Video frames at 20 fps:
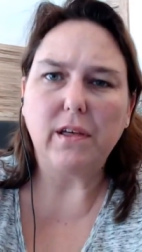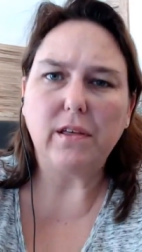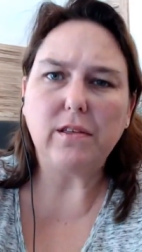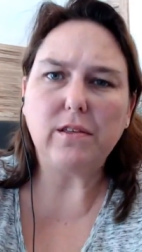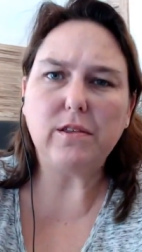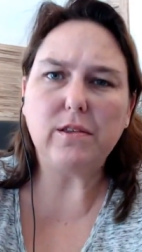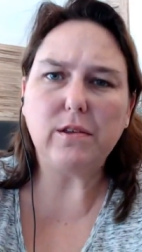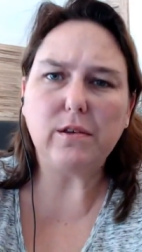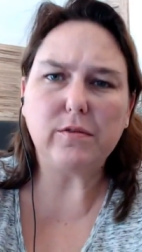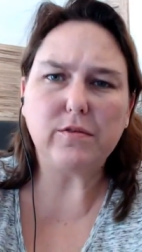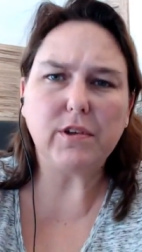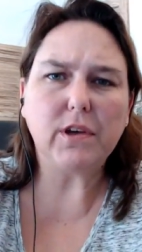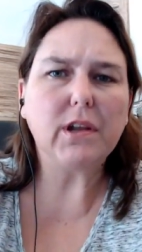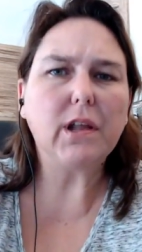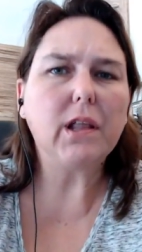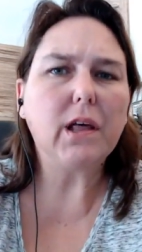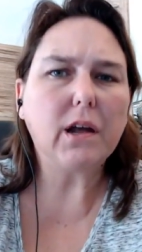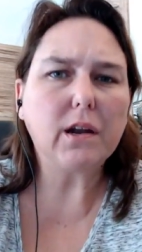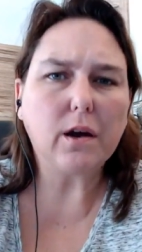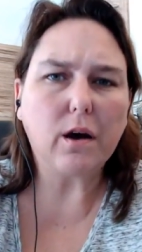You've done
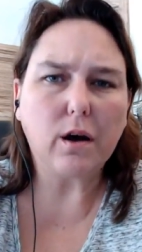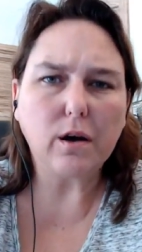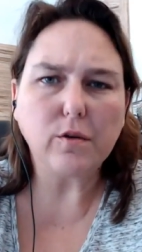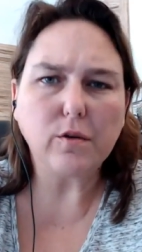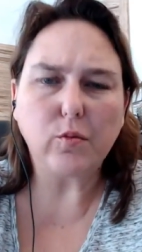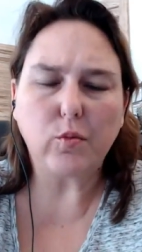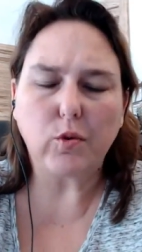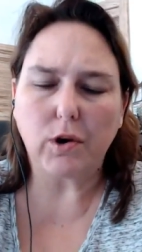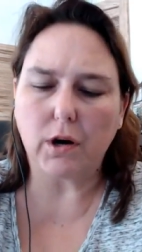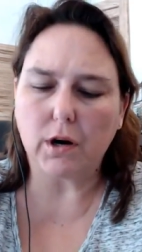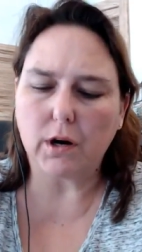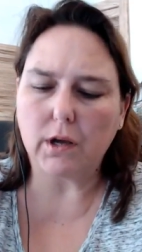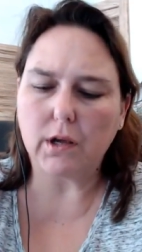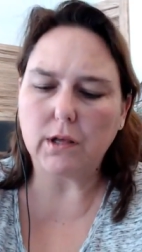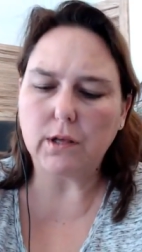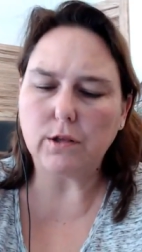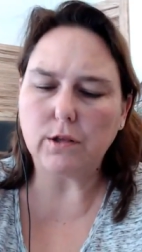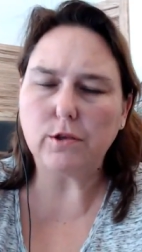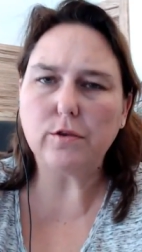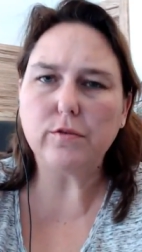a lot of hard work.
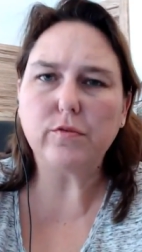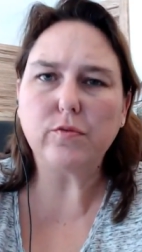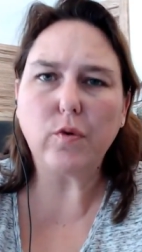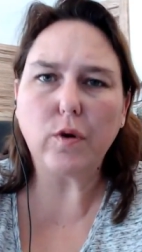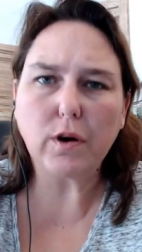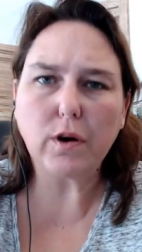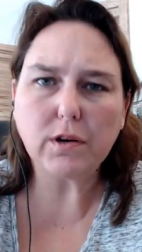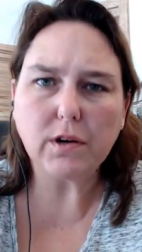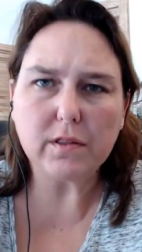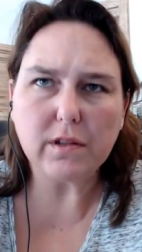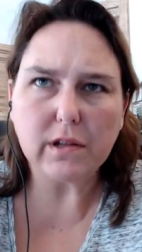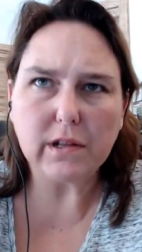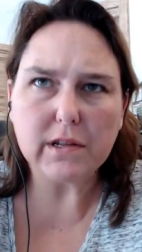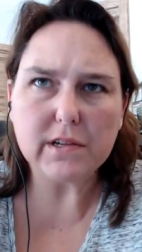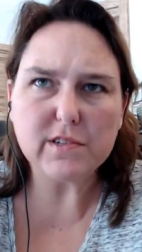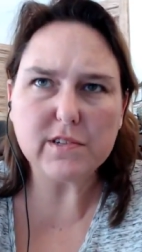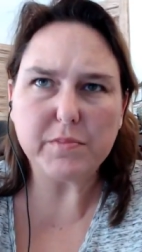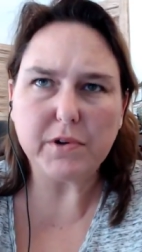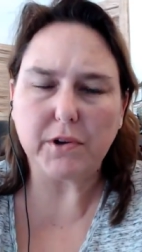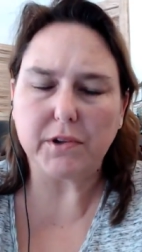You've worked on the
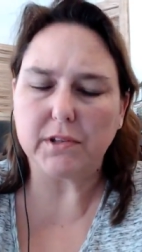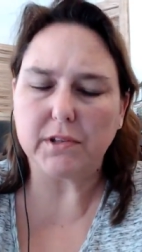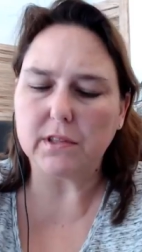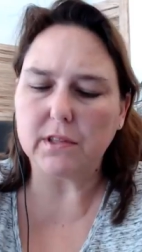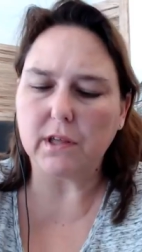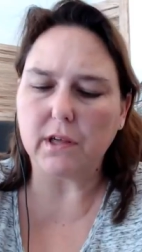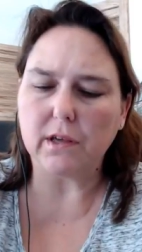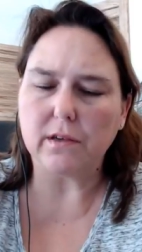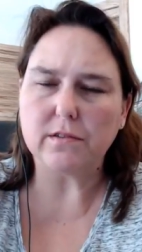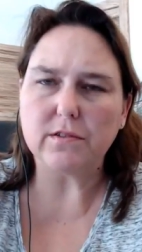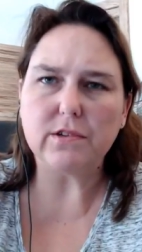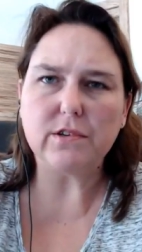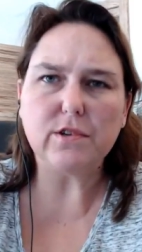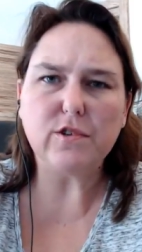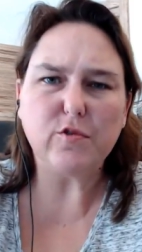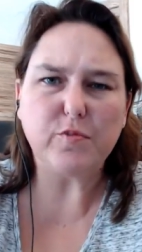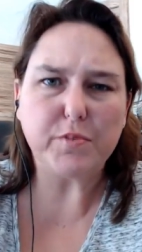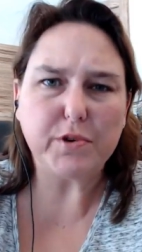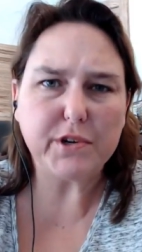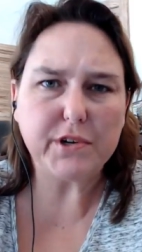list building things.
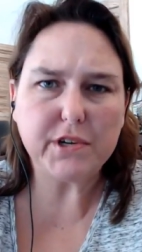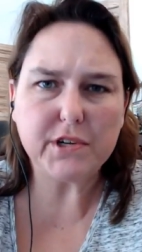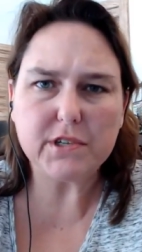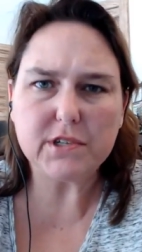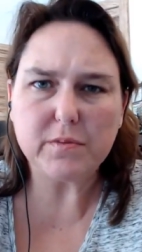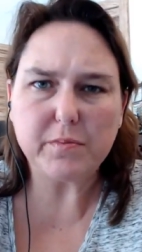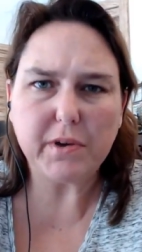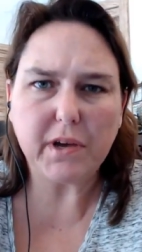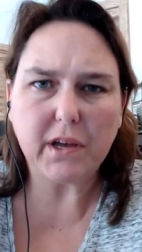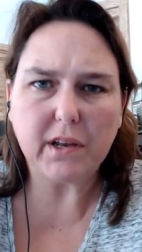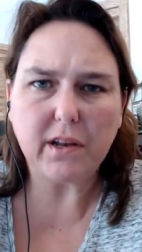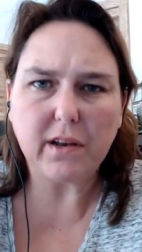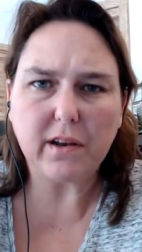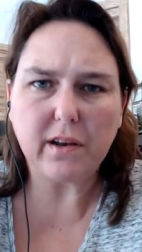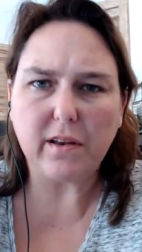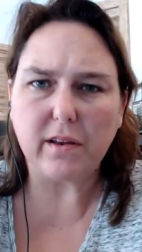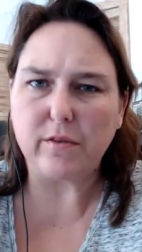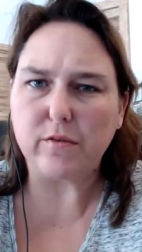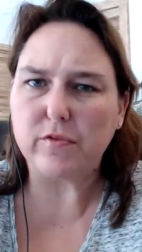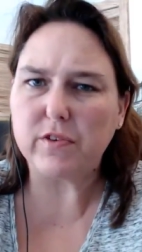You've participated
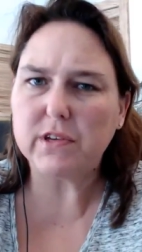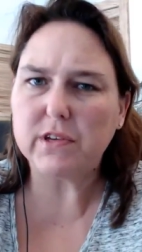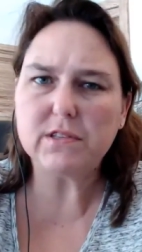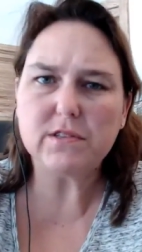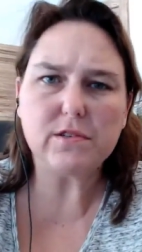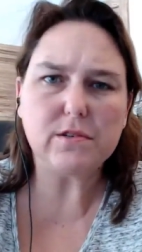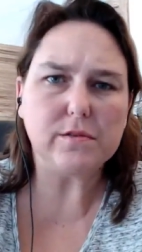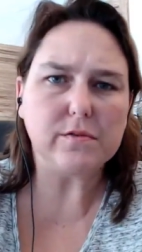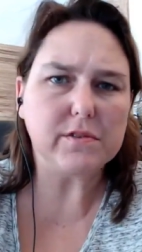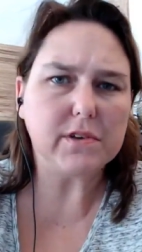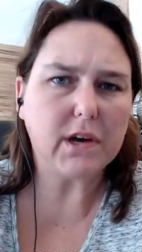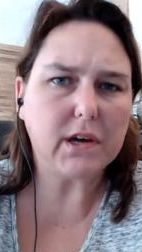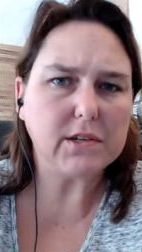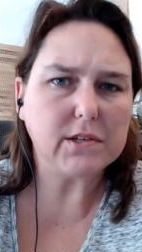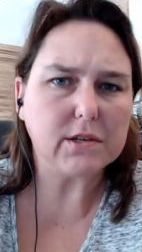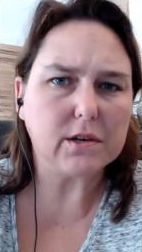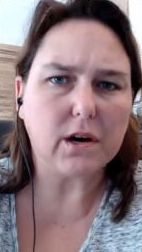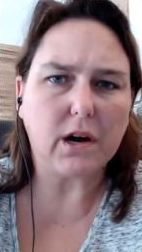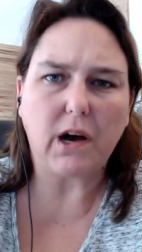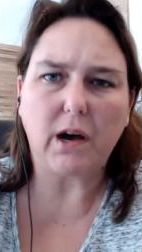in events. You've
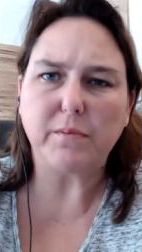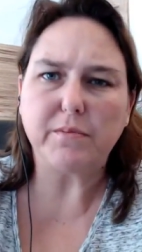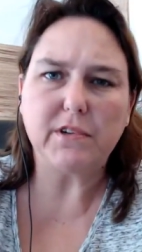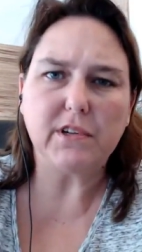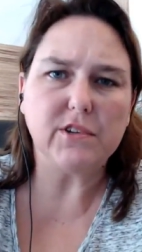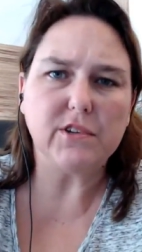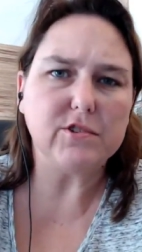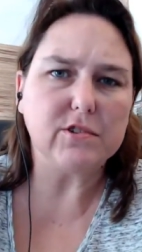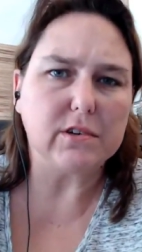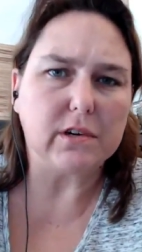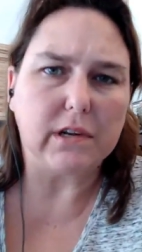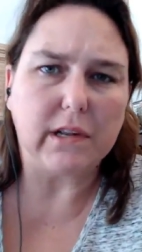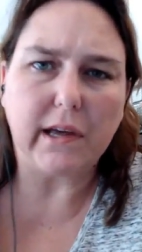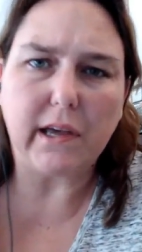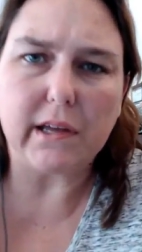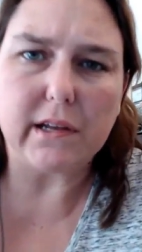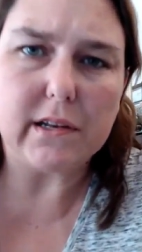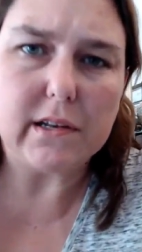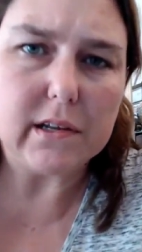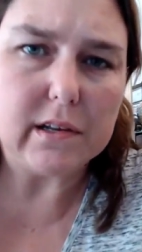got your opt ins, your
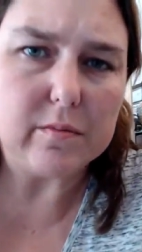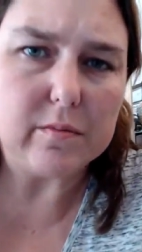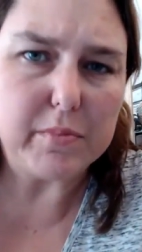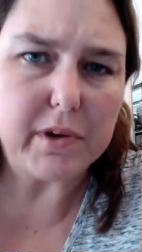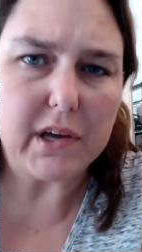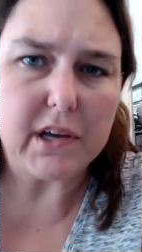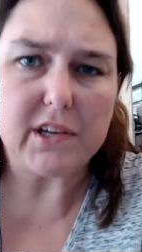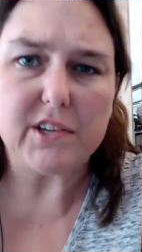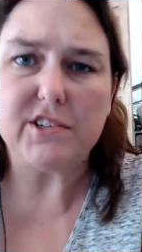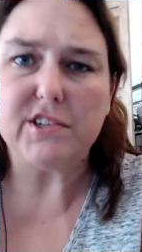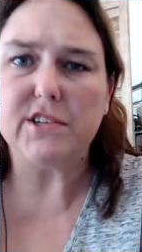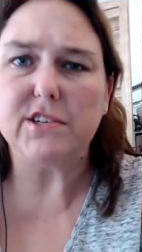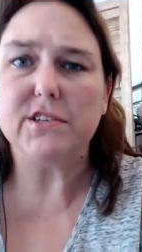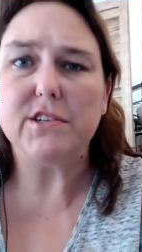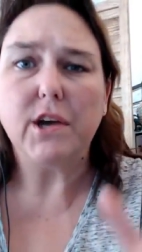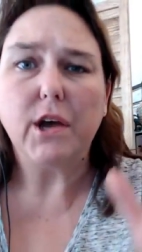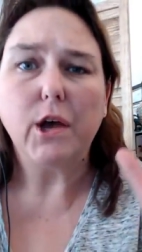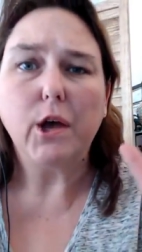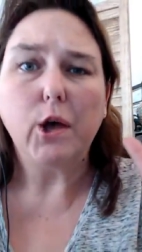landing pages,